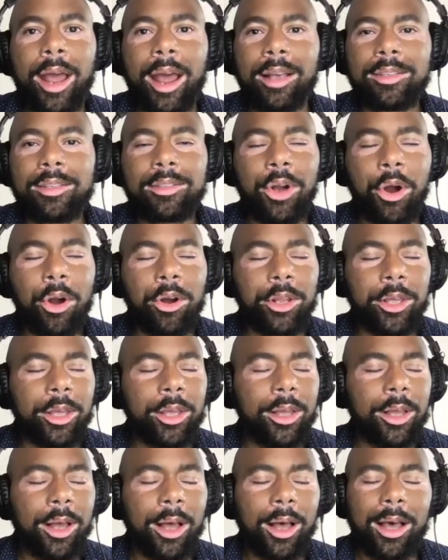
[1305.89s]
started,
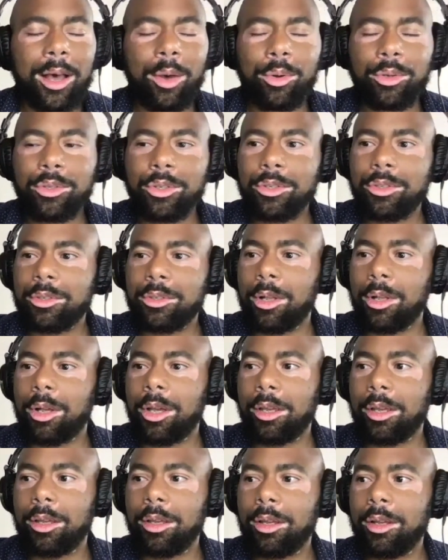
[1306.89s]
I was just
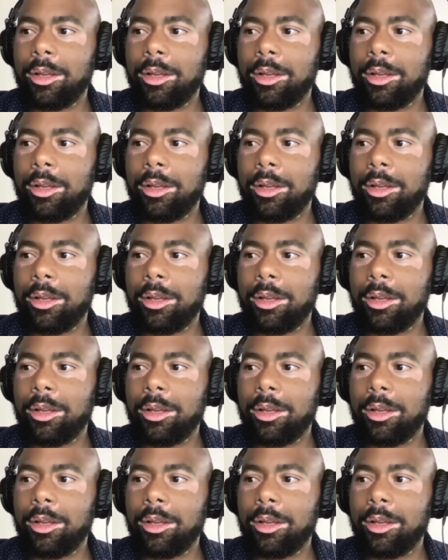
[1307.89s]
like